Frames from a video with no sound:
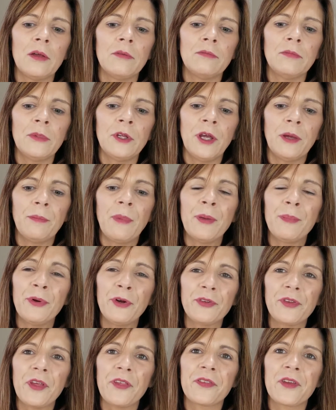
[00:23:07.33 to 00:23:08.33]
my
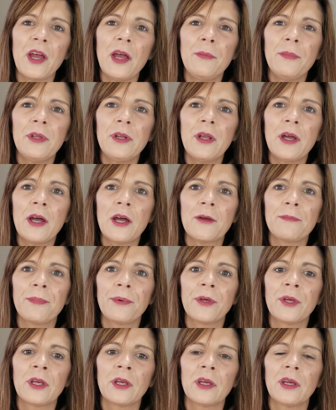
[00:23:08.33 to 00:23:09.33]
birthday's coming up.
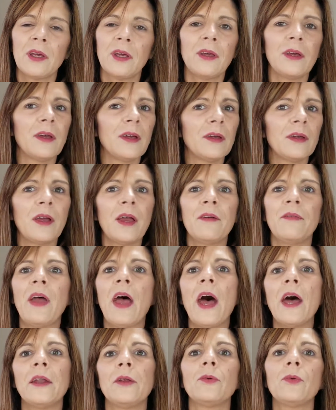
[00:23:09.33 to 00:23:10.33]
I've
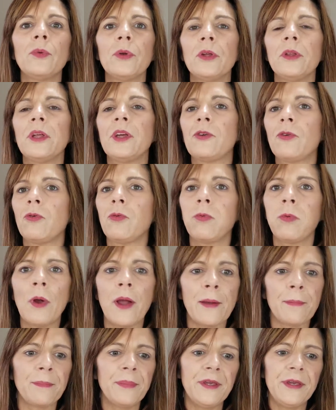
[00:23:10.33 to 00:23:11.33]
had a really
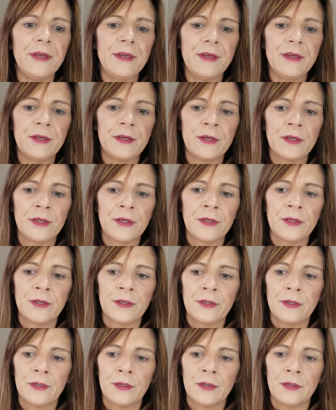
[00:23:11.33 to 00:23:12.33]
crappy
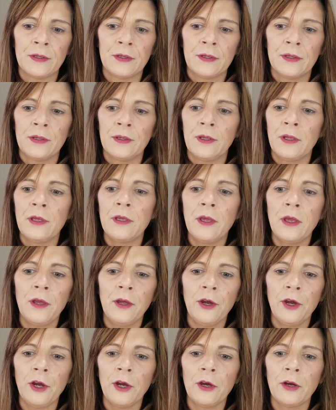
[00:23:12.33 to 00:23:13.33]

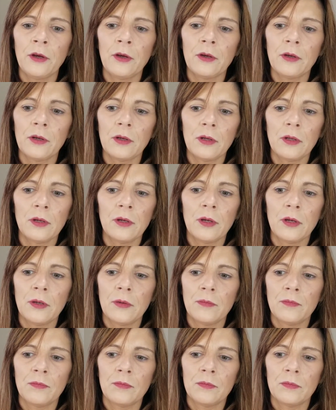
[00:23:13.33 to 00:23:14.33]
year.
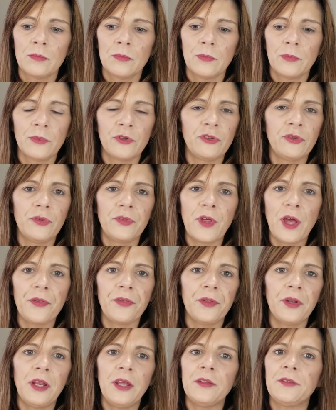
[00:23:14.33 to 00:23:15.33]

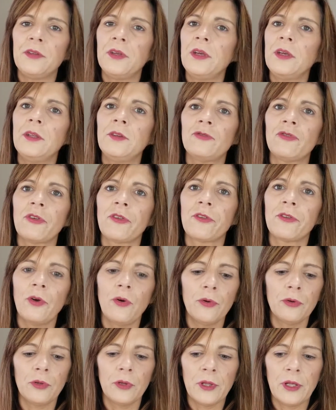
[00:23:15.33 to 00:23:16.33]
2018 just
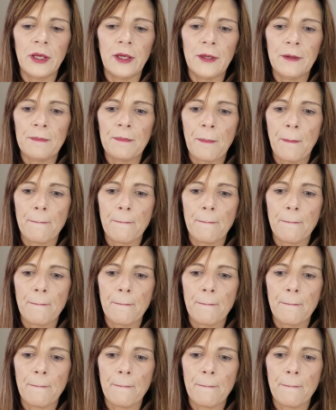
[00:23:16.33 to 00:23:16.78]
totally